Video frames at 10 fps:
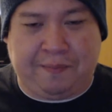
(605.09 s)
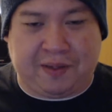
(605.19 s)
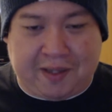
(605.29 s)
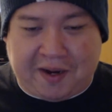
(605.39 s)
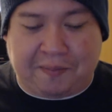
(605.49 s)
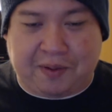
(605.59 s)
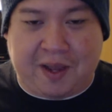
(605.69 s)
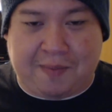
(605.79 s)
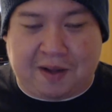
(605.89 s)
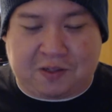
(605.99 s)
But then they
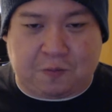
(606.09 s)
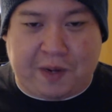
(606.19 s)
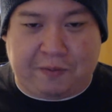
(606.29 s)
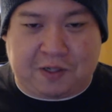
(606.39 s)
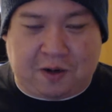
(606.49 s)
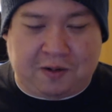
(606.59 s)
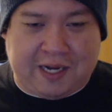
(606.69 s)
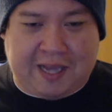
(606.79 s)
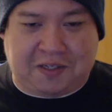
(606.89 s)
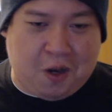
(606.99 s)
complain about Superman Returns
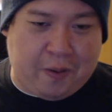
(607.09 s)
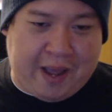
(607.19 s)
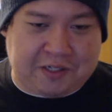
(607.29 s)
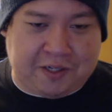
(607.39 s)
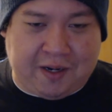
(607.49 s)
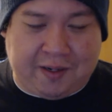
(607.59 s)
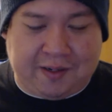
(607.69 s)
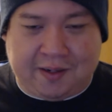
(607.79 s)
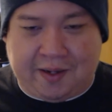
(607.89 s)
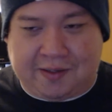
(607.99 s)
that has no action in it.